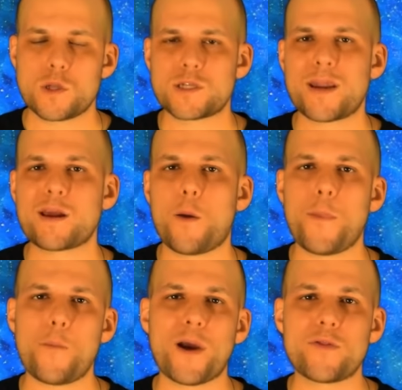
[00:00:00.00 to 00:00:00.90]
Seneca
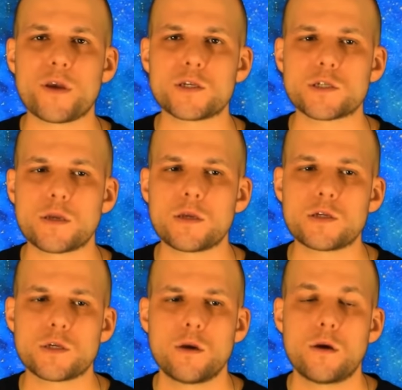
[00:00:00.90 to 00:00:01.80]
meant by this
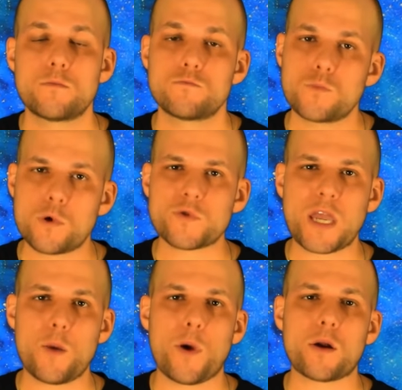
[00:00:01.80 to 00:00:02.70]
is well,
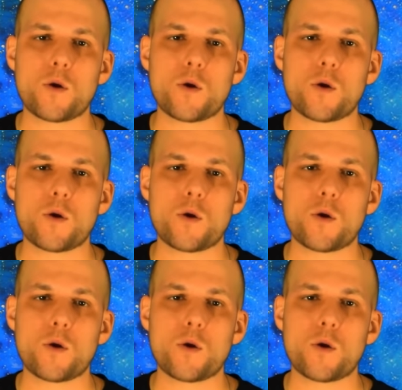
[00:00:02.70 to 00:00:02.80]
think about it.